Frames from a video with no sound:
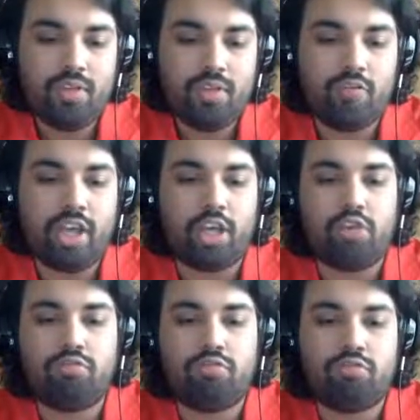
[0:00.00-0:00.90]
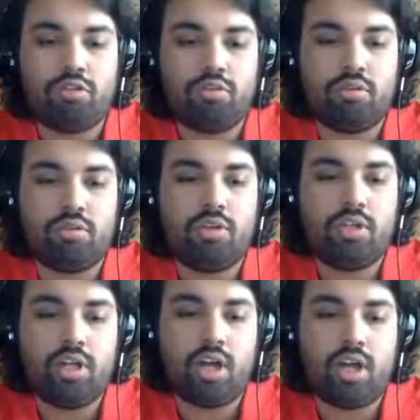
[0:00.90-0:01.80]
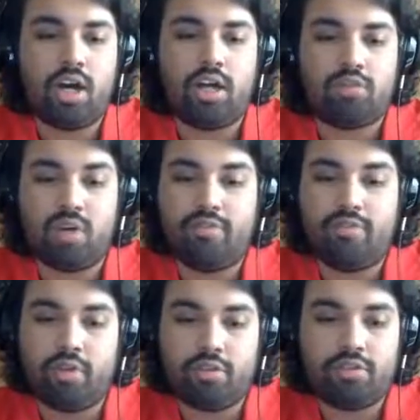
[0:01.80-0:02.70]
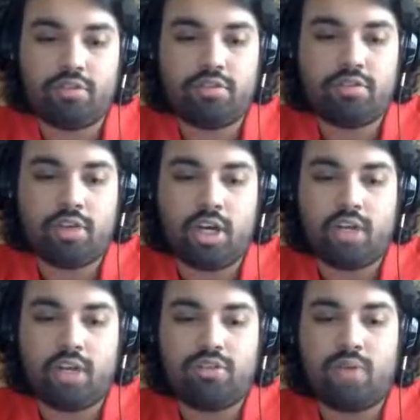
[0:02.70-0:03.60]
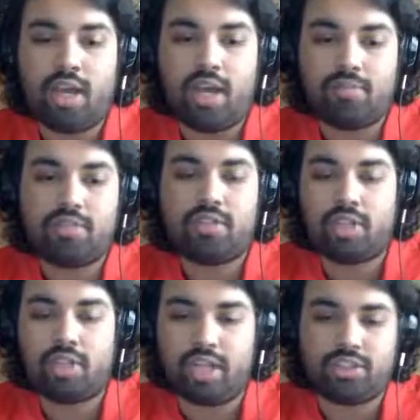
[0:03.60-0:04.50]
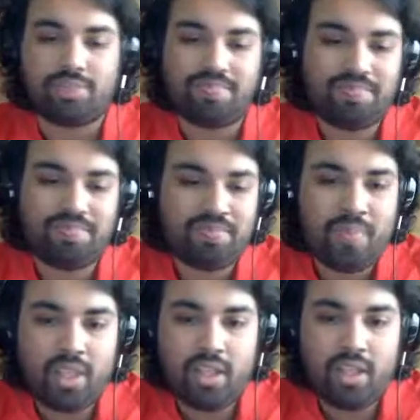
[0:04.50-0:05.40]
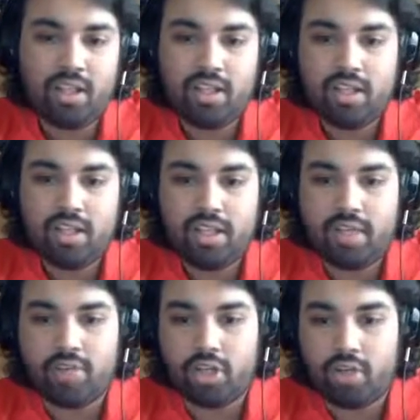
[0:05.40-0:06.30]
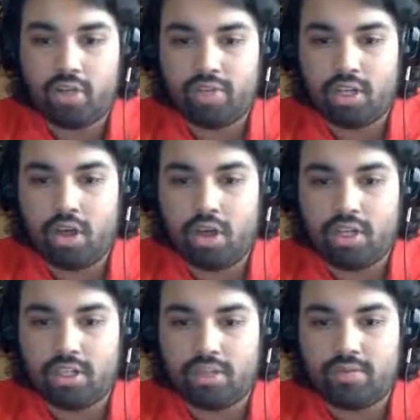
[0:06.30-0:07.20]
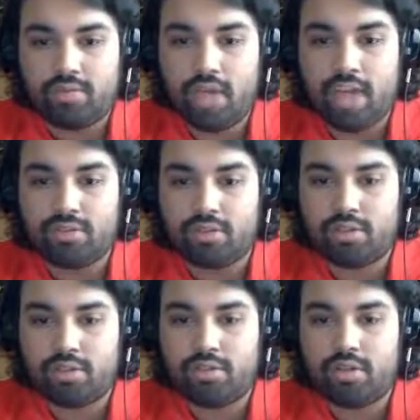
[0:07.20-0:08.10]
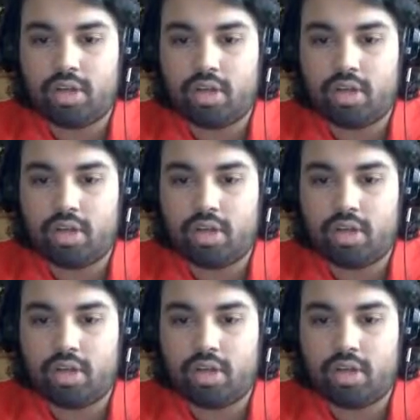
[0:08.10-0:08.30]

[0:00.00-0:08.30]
radio through 12 volt 2 amps connection. If you look over on the actual